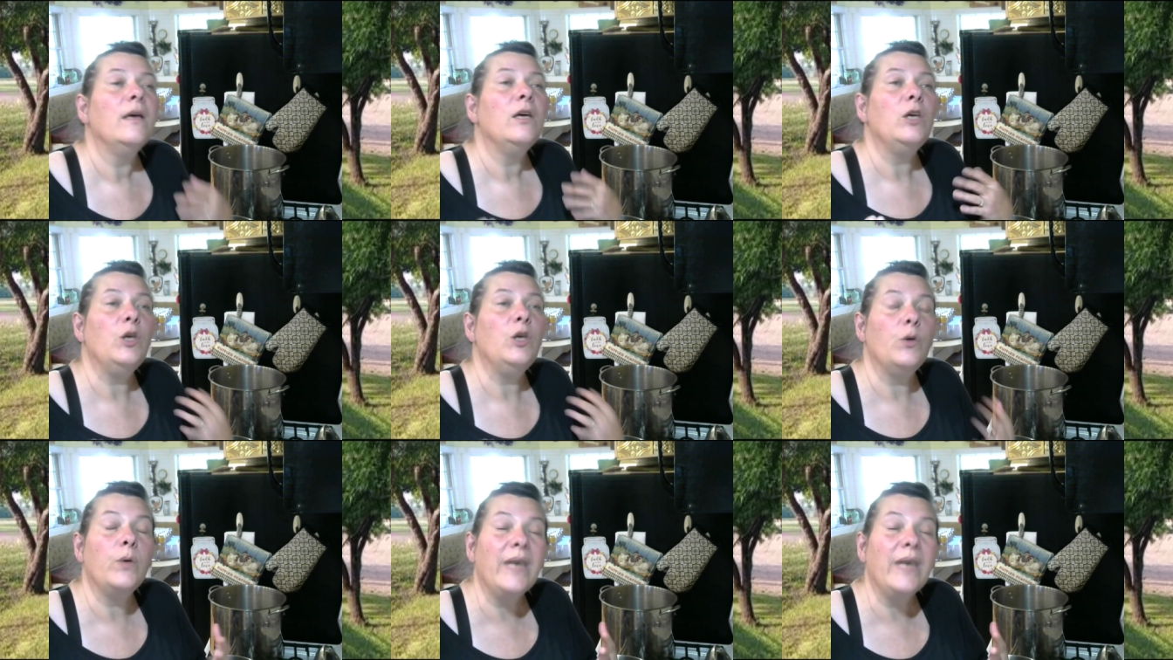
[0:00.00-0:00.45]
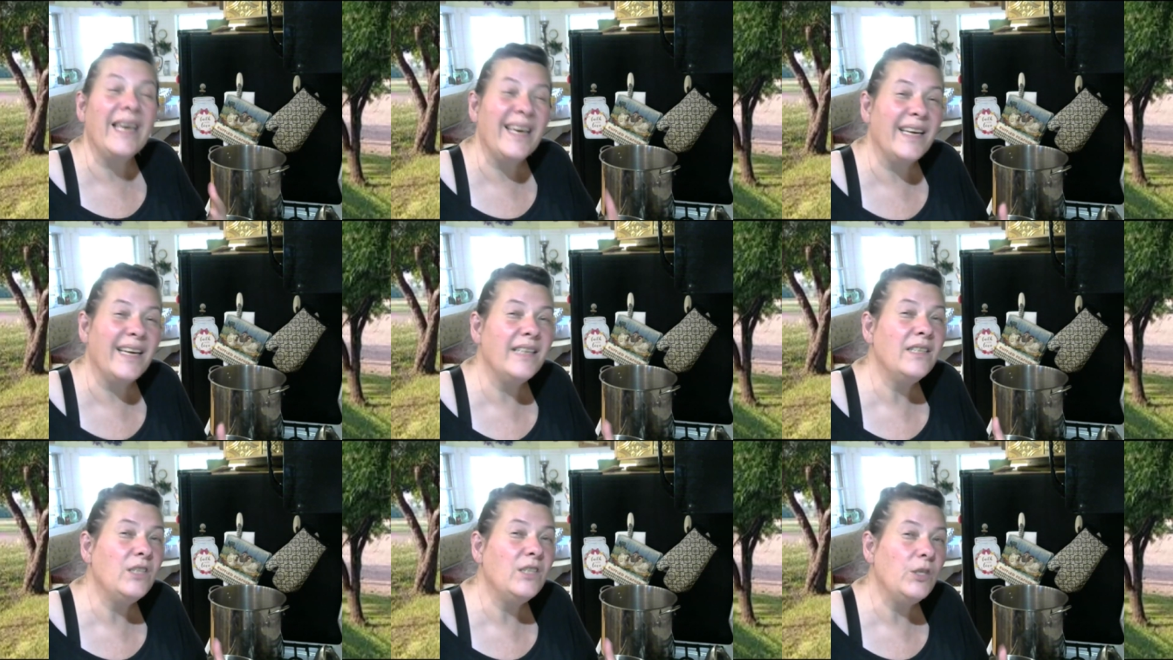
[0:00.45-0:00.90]
you
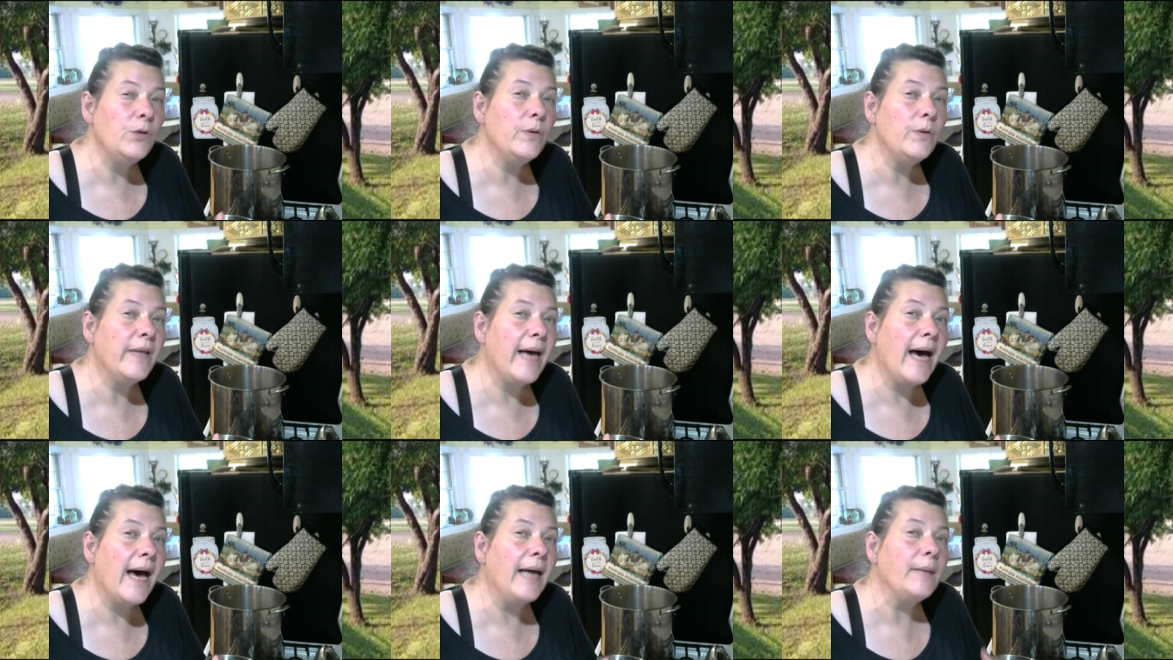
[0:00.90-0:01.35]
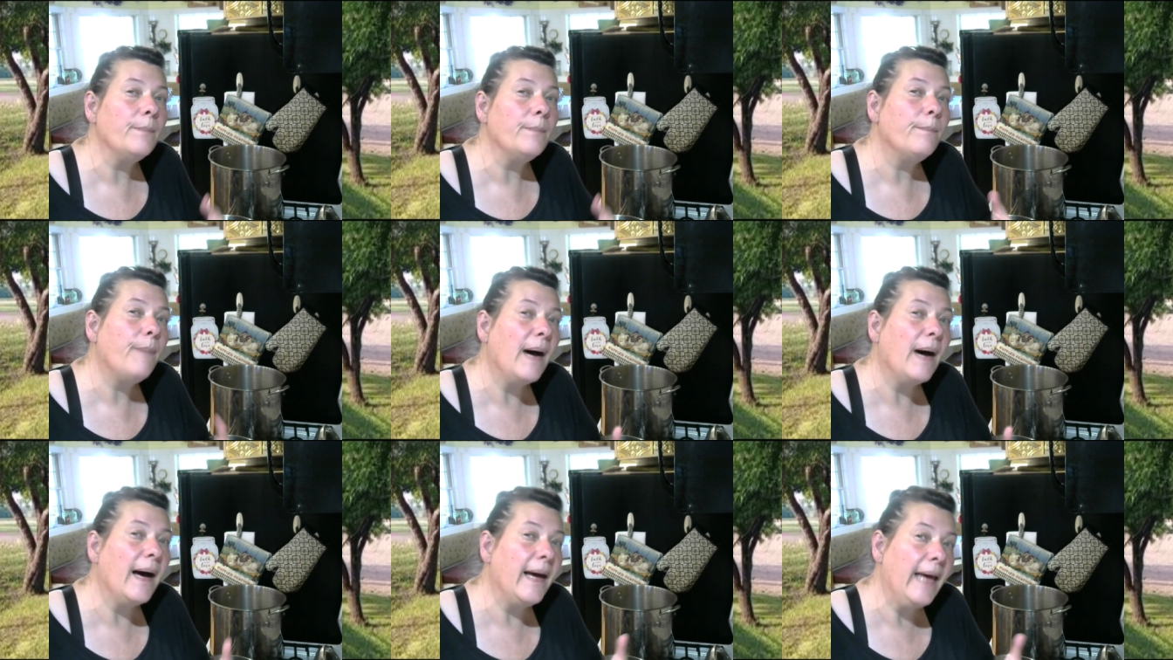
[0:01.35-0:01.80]
can do
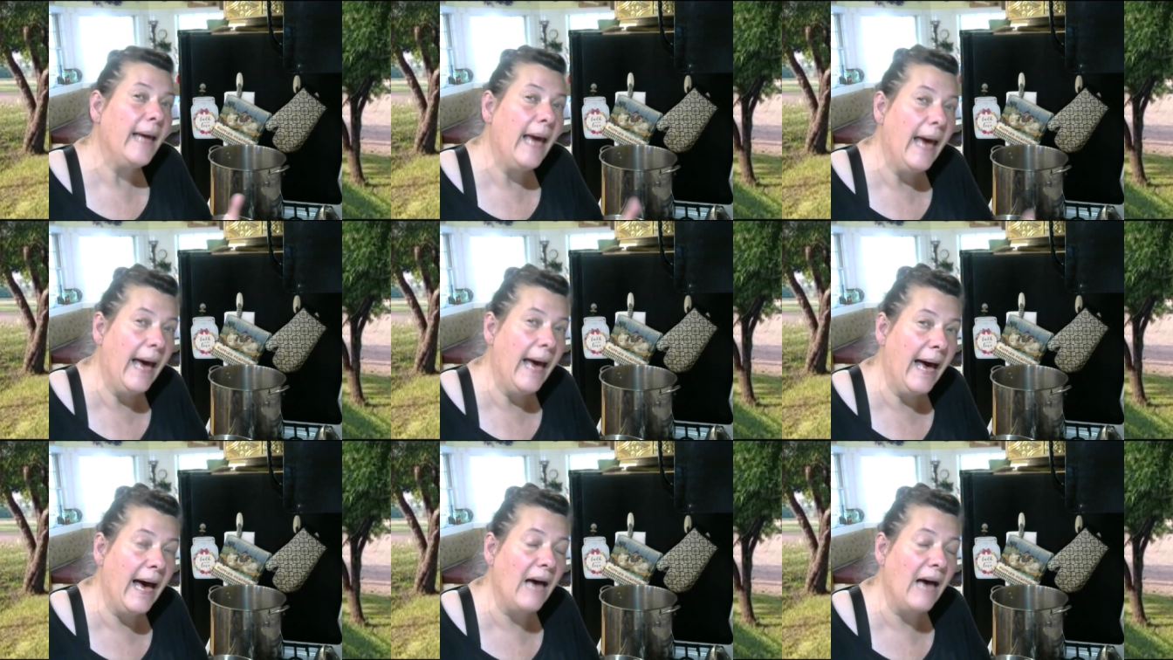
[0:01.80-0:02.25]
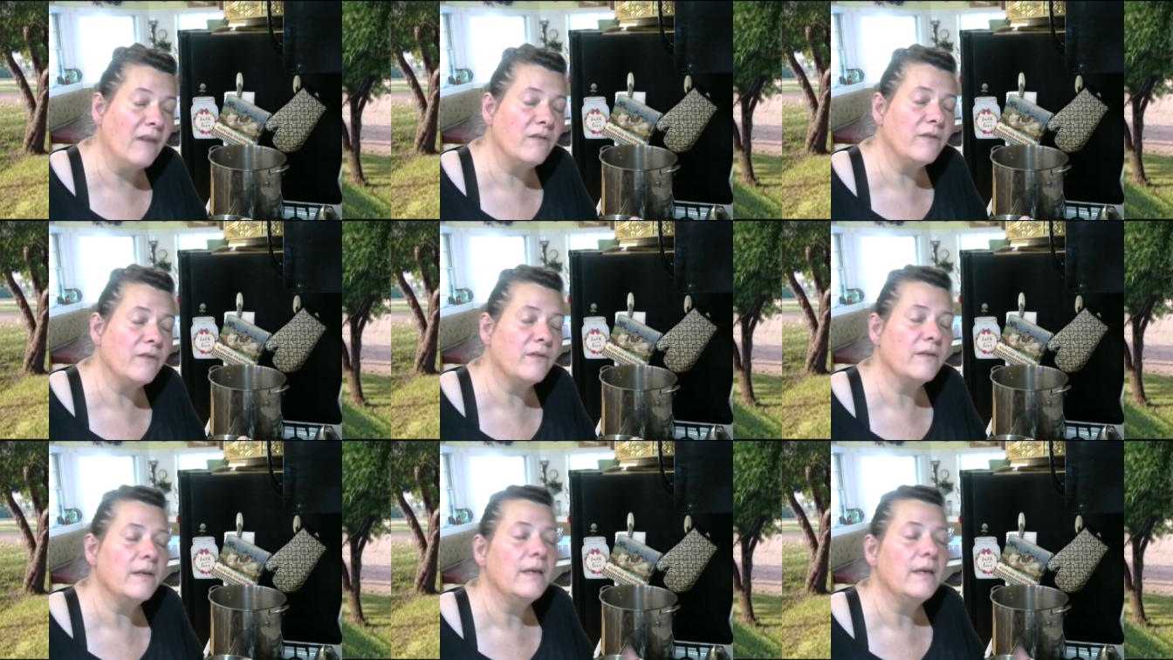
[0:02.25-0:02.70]
that by
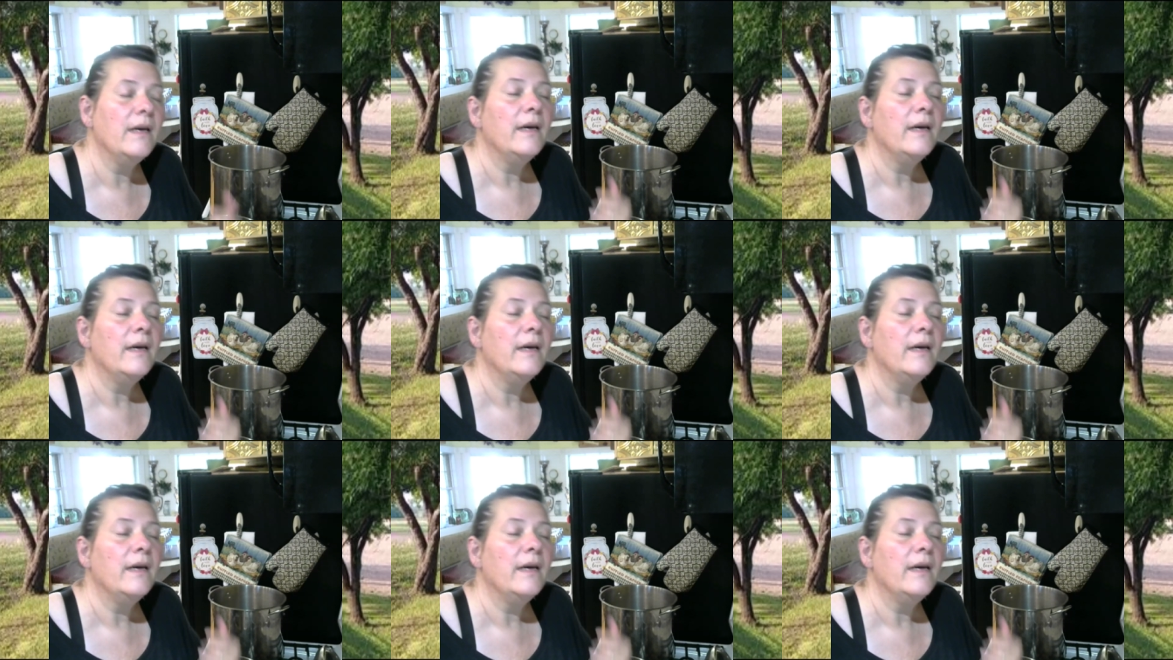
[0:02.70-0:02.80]
half.